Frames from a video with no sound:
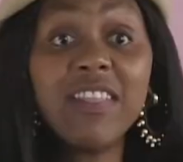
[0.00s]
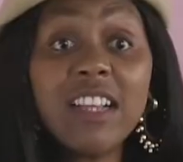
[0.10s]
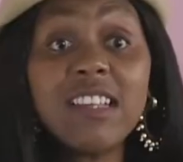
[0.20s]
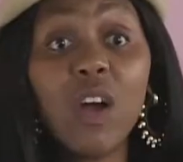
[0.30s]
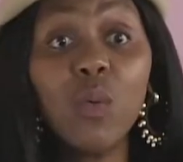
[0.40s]

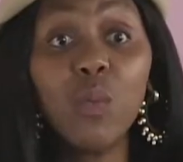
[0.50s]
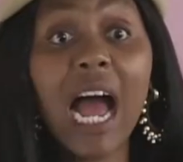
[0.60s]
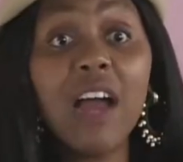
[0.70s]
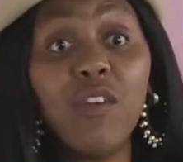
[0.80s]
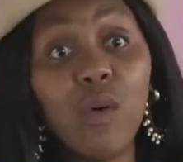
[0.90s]
that's how
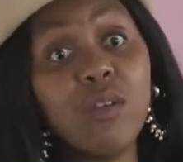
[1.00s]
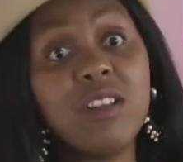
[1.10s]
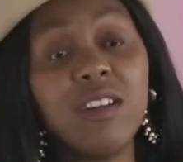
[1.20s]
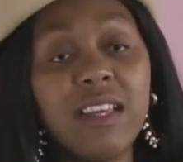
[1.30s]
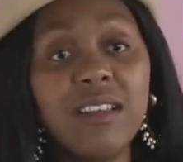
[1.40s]
I've
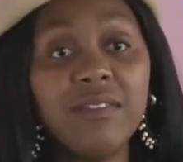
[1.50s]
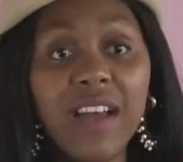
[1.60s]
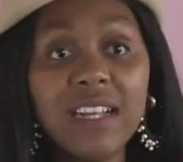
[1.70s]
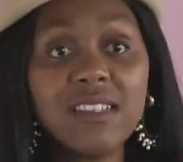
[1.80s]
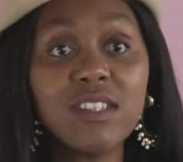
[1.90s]
always looked at
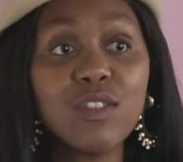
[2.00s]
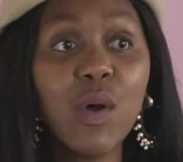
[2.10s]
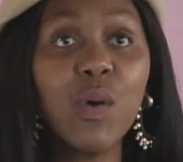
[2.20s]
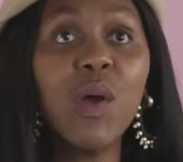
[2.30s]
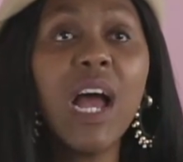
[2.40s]
events.
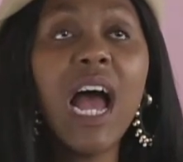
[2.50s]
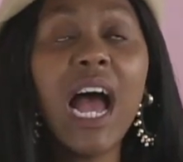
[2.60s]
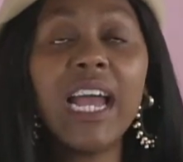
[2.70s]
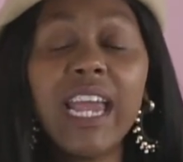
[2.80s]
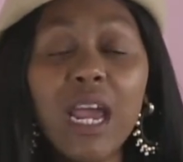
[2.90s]
So
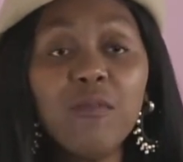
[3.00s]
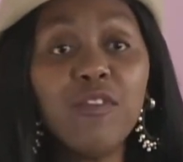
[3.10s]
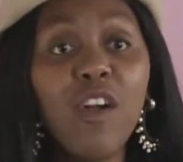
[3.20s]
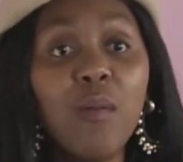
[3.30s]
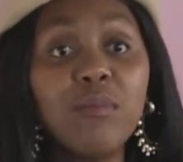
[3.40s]
I came
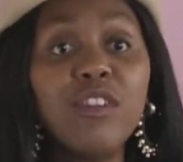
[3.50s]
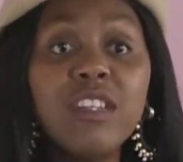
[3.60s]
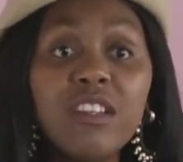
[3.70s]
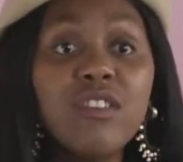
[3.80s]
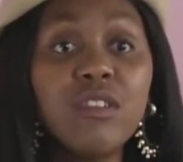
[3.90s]
from
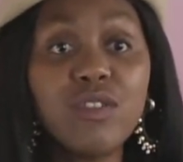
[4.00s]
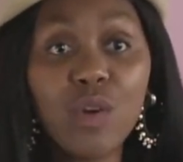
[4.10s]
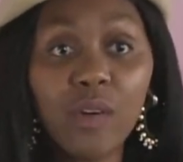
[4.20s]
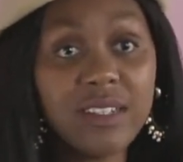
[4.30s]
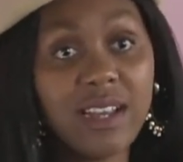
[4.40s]
traditional
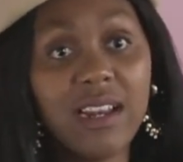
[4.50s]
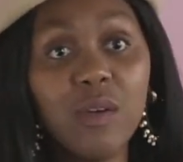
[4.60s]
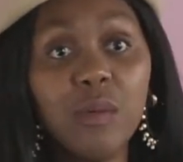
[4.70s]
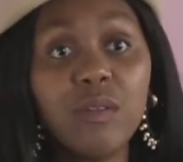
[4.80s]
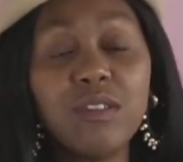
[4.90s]

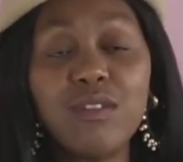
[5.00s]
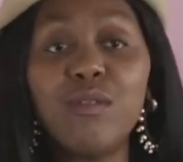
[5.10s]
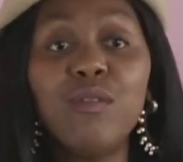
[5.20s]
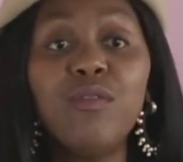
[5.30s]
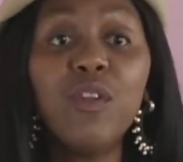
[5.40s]
storytelling, which was
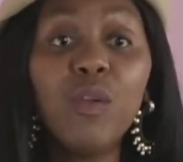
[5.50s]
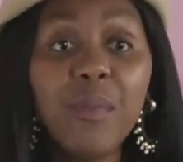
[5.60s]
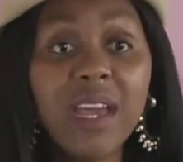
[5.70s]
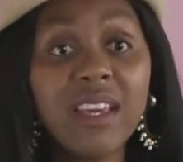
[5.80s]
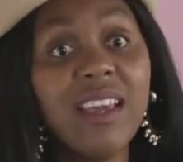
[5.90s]
through
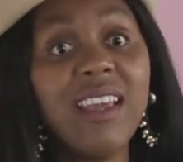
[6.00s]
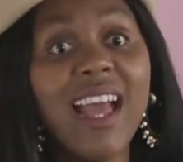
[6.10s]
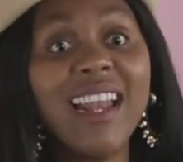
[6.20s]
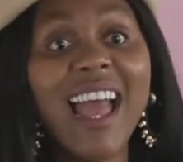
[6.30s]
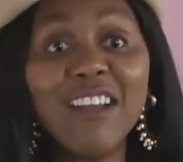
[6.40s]
filmmaking
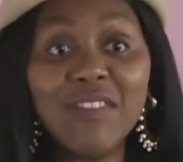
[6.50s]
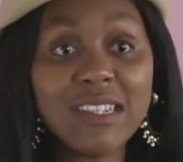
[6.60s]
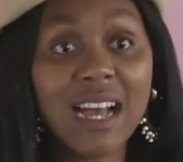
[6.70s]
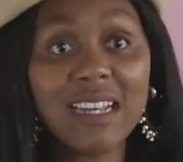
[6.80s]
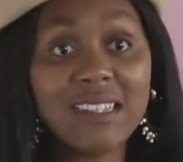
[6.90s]
and
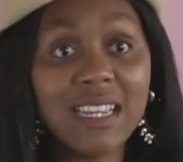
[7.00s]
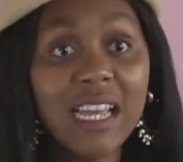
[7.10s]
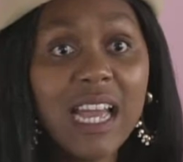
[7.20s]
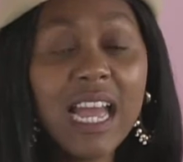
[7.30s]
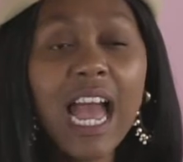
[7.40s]

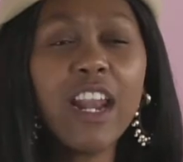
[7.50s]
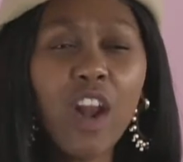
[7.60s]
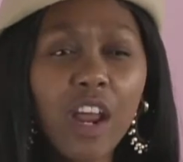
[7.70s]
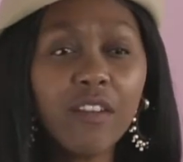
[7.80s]
advertising and a lot